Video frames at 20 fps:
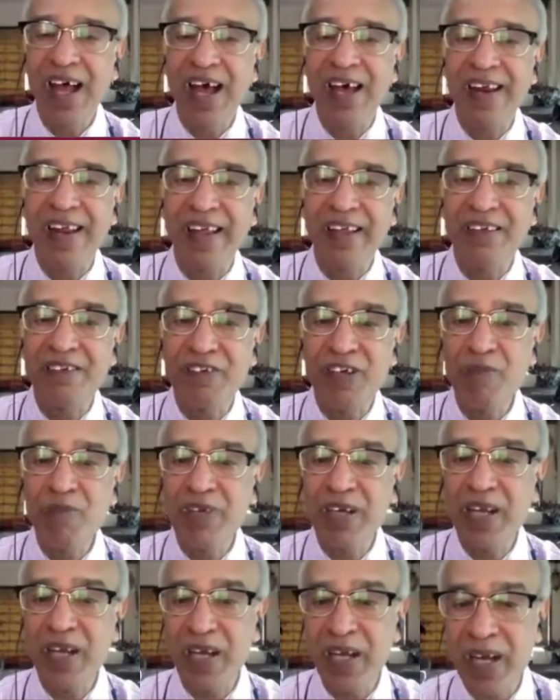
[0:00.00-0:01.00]
are
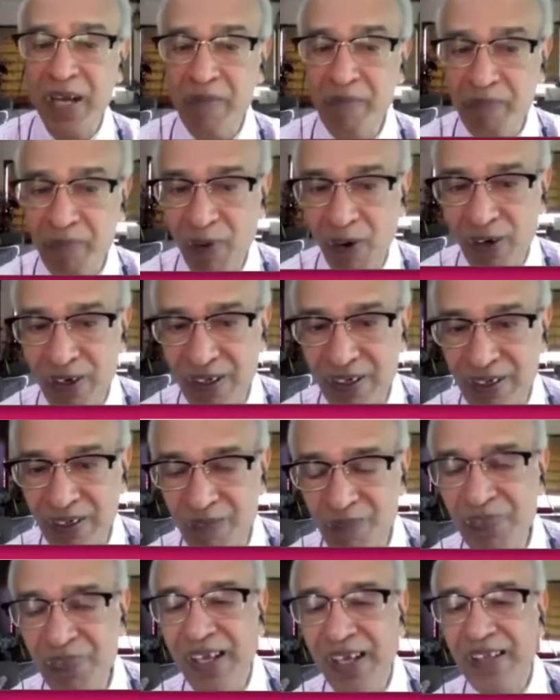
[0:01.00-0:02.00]
extremely important
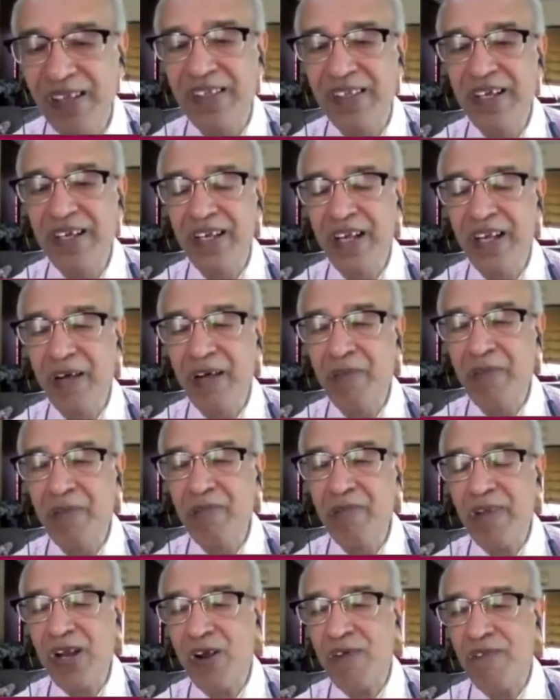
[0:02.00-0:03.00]
the
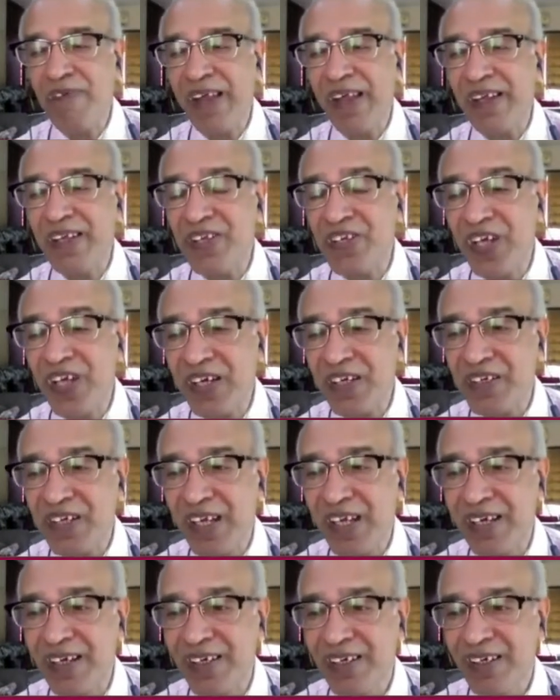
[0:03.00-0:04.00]
number of
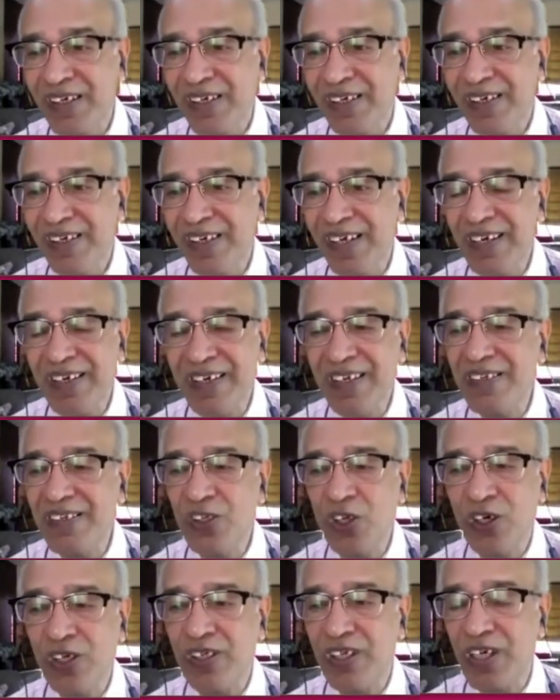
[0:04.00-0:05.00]
injections it is
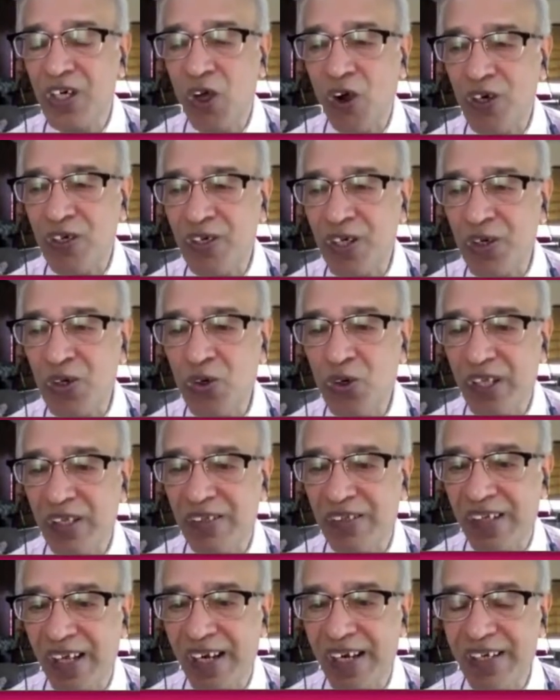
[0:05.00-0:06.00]
not the doctor who
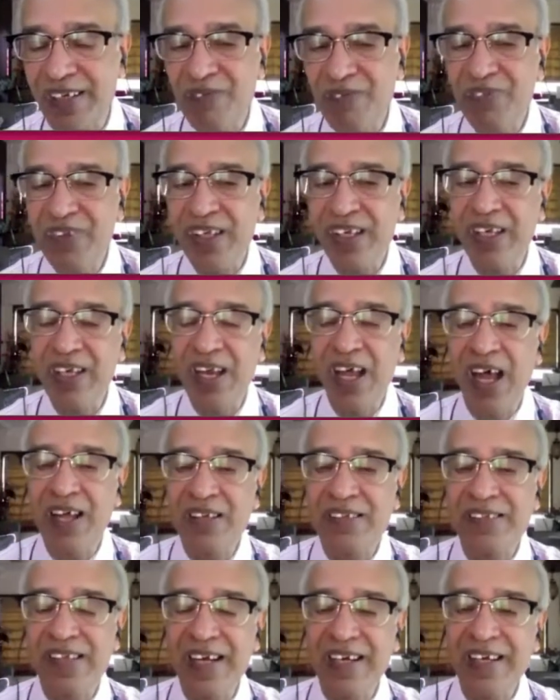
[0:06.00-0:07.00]
decides in our
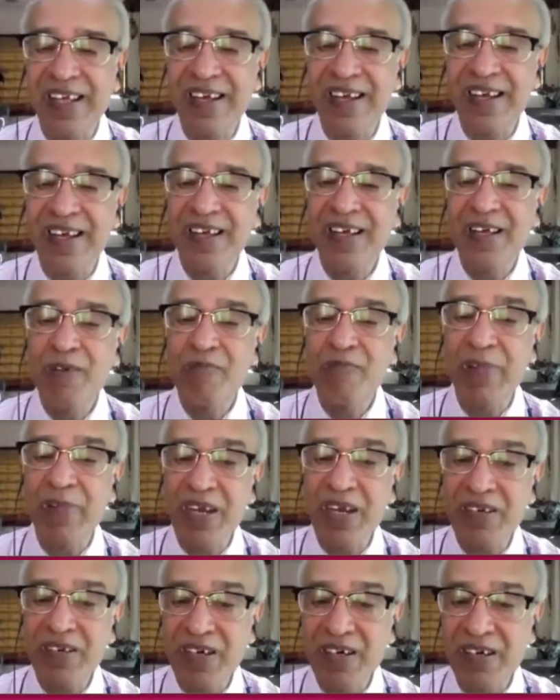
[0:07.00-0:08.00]
setting
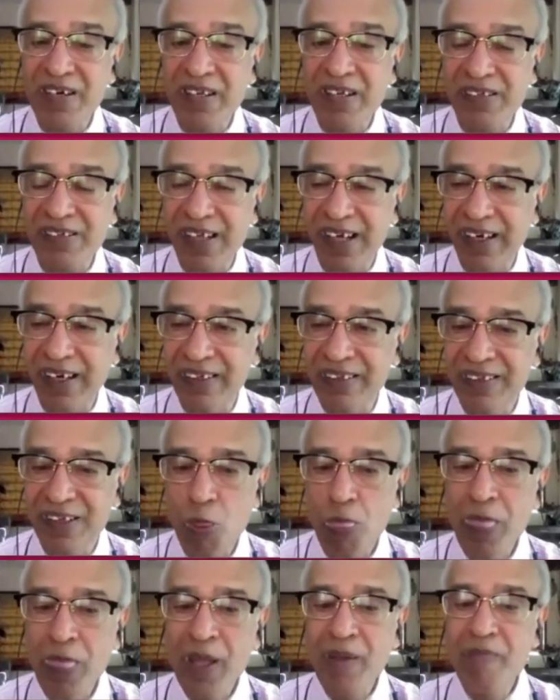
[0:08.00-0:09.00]
patient decides
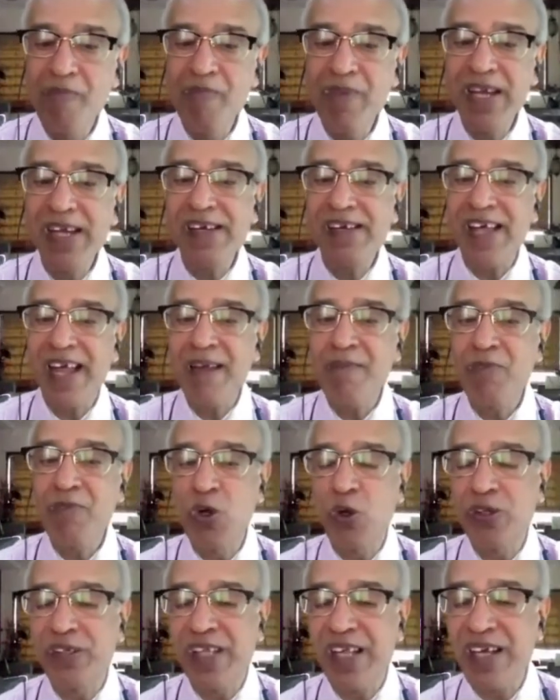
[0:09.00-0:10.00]
mealtime
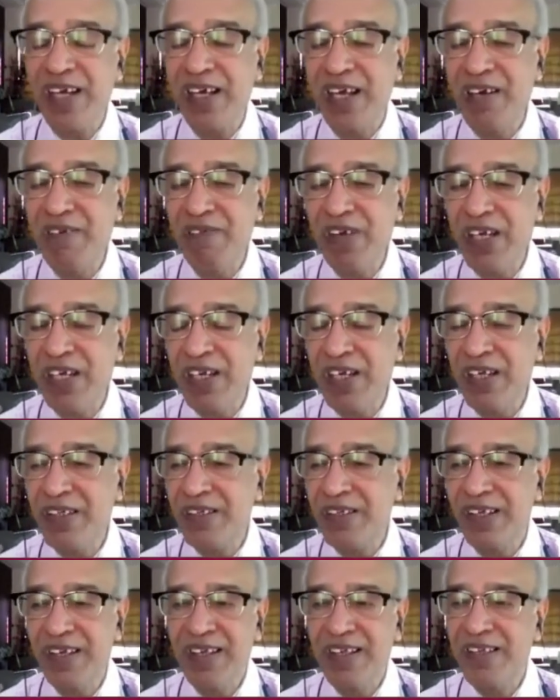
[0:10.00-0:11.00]
dosing
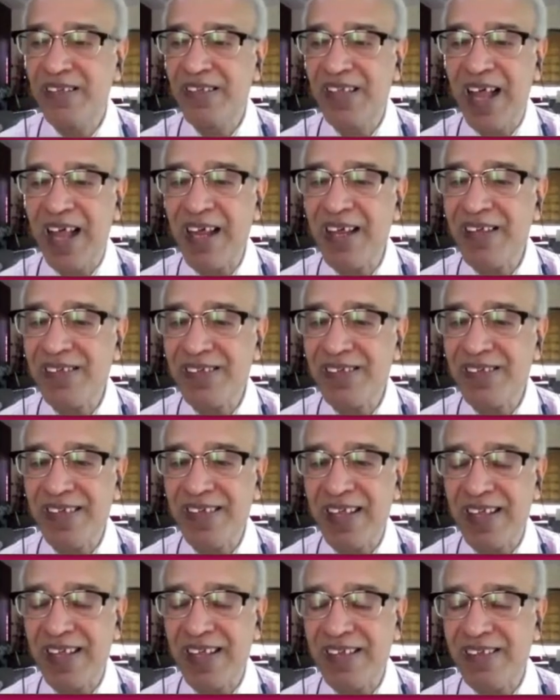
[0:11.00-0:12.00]
convenience science
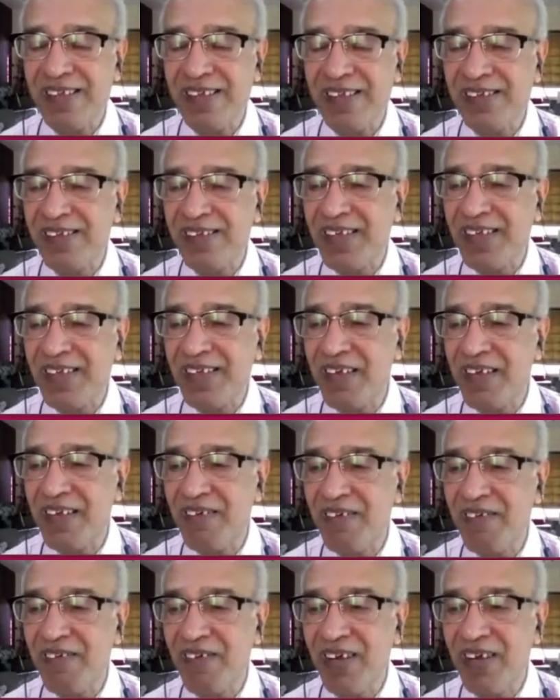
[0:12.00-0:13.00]
has
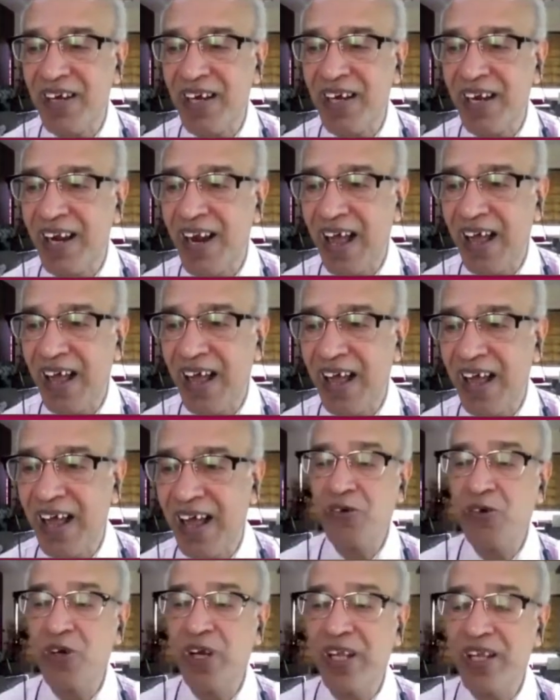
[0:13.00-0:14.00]
given an
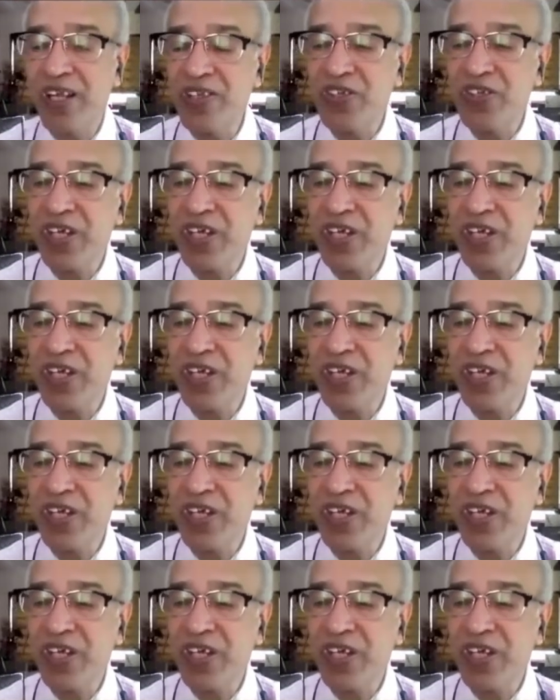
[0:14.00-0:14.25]
answer